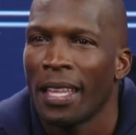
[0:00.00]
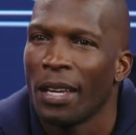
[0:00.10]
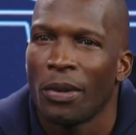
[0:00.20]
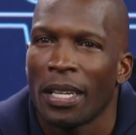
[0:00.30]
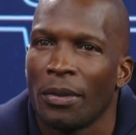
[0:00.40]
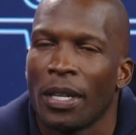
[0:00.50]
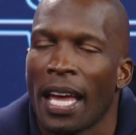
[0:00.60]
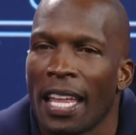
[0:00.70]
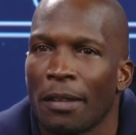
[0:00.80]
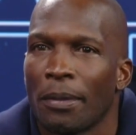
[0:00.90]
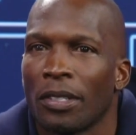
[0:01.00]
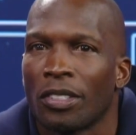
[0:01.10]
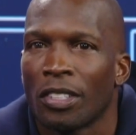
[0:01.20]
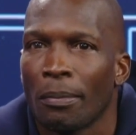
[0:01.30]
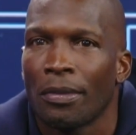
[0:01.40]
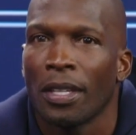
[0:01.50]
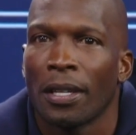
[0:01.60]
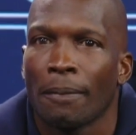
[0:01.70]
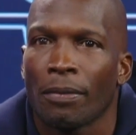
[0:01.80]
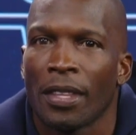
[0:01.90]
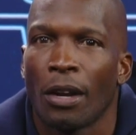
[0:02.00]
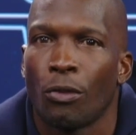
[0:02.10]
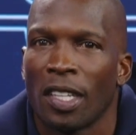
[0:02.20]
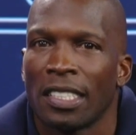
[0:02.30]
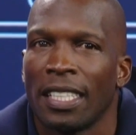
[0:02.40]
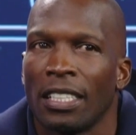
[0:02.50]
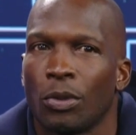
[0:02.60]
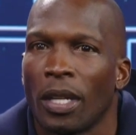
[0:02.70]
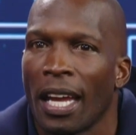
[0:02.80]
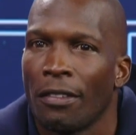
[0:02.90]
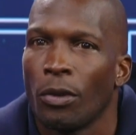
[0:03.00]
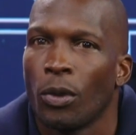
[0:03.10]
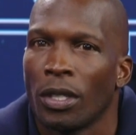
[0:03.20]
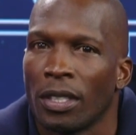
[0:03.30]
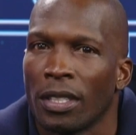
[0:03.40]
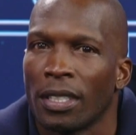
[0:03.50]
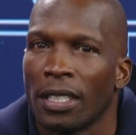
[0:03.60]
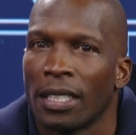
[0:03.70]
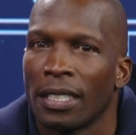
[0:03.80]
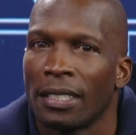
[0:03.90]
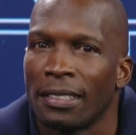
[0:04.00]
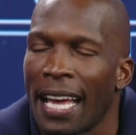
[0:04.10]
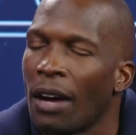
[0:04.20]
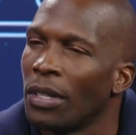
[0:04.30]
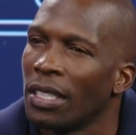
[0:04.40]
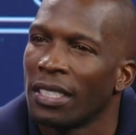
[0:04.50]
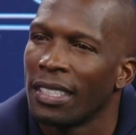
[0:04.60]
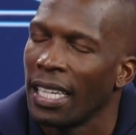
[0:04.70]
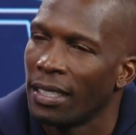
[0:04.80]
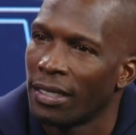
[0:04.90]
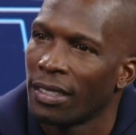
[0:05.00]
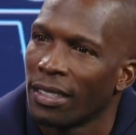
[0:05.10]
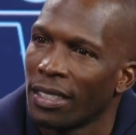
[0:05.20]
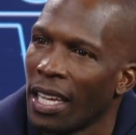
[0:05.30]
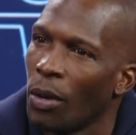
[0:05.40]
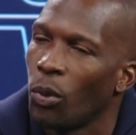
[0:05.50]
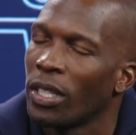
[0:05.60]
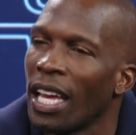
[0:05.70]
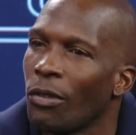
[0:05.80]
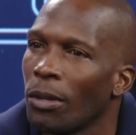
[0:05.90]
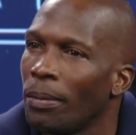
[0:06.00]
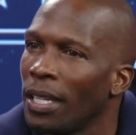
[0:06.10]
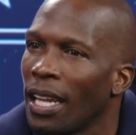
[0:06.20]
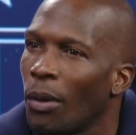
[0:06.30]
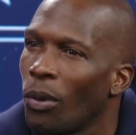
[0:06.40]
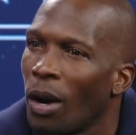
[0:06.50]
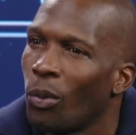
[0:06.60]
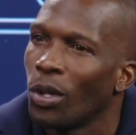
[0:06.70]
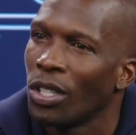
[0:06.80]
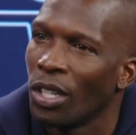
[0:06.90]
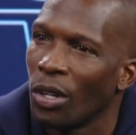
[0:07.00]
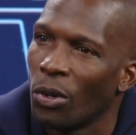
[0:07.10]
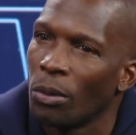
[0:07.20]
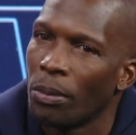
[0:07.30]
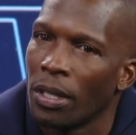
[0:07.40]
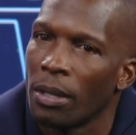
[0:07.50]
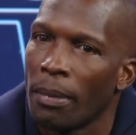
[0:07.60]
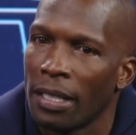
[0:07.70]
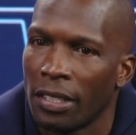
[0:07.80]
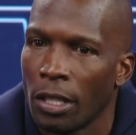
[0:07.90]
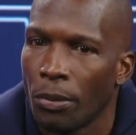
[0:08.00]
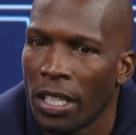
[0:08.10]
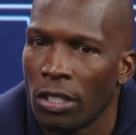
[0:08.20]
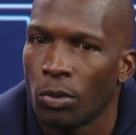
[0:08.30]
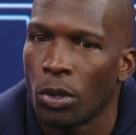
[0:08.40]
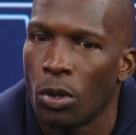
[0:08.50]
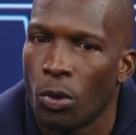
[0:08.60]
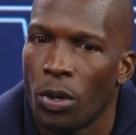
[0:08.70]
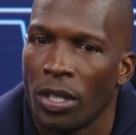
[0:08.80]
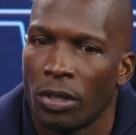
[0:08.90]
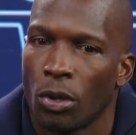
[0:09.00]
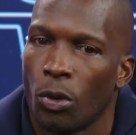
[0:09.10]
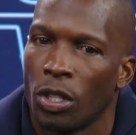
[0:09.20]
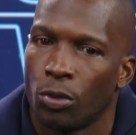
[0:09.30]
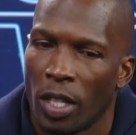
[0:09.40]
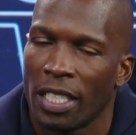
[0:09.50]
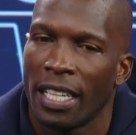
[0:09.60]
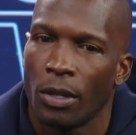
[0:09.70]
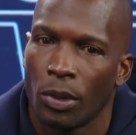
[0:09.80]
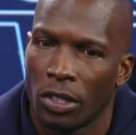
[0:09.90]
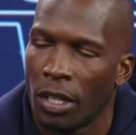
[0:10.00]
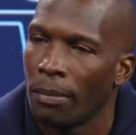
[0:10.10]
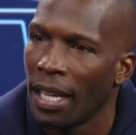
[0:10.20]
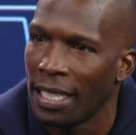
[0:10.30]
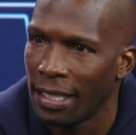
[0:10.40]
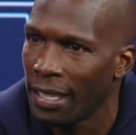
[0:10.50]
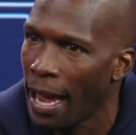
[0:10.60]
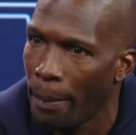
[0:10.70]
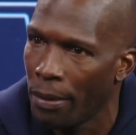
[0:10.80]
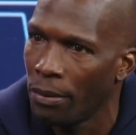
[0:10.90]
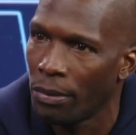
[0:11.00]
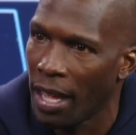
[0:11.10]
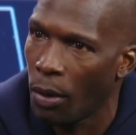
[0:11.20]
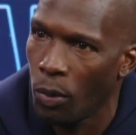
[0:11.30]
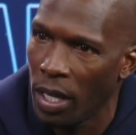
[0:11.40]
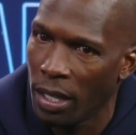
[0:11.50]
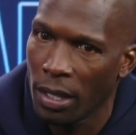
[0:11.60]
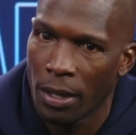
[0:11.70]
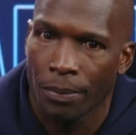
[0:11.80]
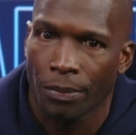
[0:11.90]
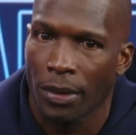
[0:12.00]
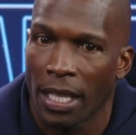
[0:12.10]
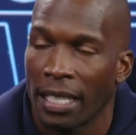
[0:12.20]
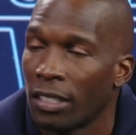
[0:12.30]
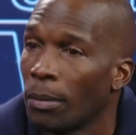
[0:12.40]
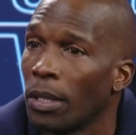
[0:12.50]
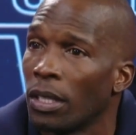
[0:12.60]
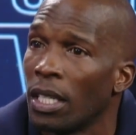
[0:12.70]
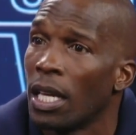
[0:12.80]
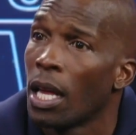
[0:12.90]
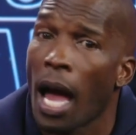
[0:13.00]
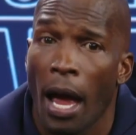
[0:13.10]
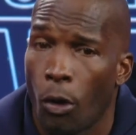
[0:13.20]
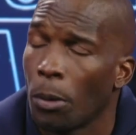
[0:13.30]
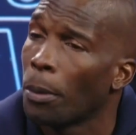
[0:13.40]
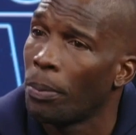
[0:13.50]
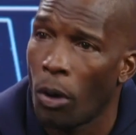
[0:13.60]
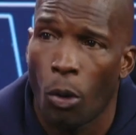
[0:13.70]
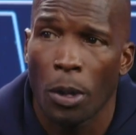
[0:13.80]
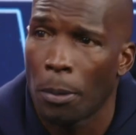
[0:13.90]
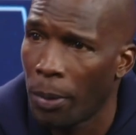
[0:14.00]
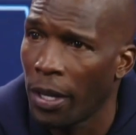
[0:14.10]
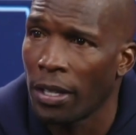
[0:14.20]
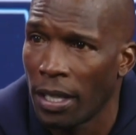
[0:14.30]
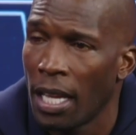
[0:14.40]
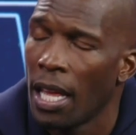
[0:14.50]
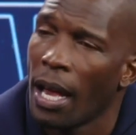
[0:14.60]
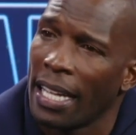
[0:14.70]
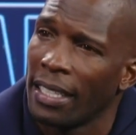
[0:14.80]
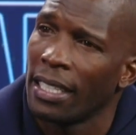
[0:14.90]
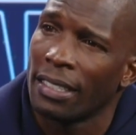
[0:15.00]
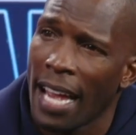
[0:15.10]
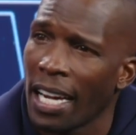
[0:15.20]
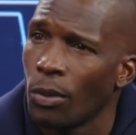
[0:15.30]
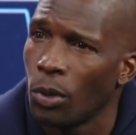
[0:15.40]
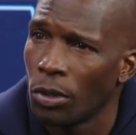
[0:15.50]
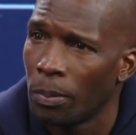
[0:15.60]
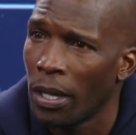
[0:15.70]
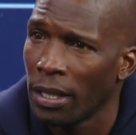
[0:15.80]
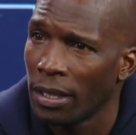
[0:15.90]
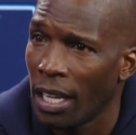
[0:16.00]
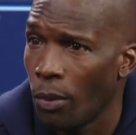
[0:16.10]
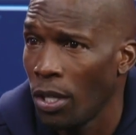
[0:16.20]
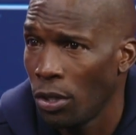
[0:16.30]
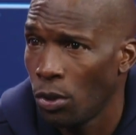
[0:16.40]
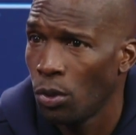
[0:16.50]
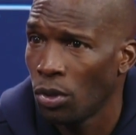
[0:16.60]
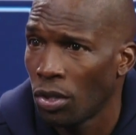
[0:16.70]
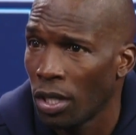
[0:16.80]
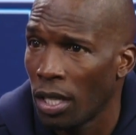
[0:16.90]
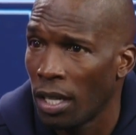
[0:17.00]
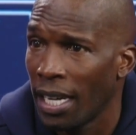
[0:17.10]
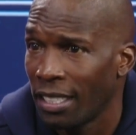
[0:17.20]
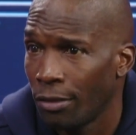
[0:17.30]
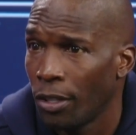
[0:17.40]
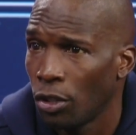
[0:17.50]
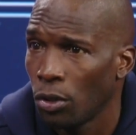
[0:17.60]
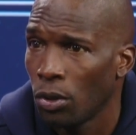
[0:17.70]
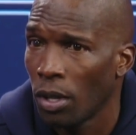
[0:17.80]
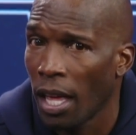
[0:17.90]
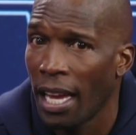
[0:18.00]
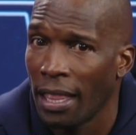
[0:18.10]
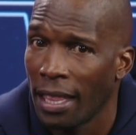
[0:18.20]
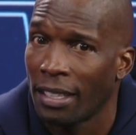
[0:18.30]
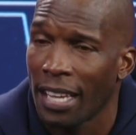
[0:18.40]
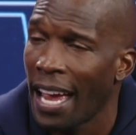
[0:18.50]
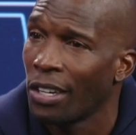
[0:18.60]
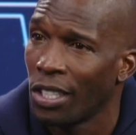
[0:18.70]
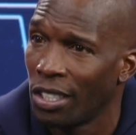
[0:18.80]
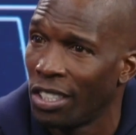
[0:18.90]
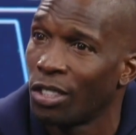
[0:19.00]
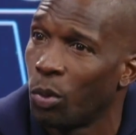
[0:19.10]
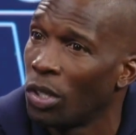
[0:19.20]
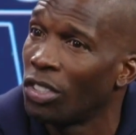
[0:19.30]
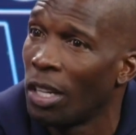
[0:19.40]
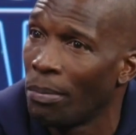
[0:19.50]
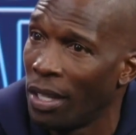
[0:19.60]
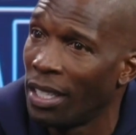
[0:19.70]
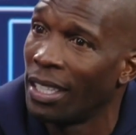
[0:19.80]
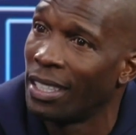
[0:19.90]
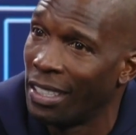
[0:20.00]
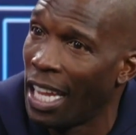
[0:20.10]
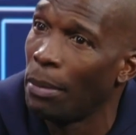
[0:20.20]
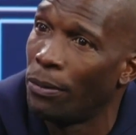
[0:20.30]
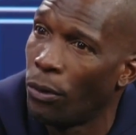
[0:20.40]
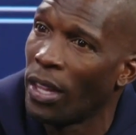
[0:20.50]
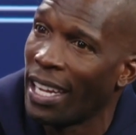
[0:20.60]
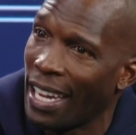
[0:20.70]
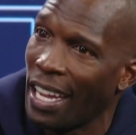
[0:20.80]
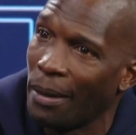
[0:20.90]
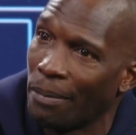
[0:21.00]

It would have been something that resonates with everyone down in the States. And what that would have been, I wouldn't know, but my celebrations were always resonated with something that just happened that week. Like, so you prepared it, though? It was like a performance. I did the Tiger Woods putt that we used as a visual, and Tiger had just won something the day before that game,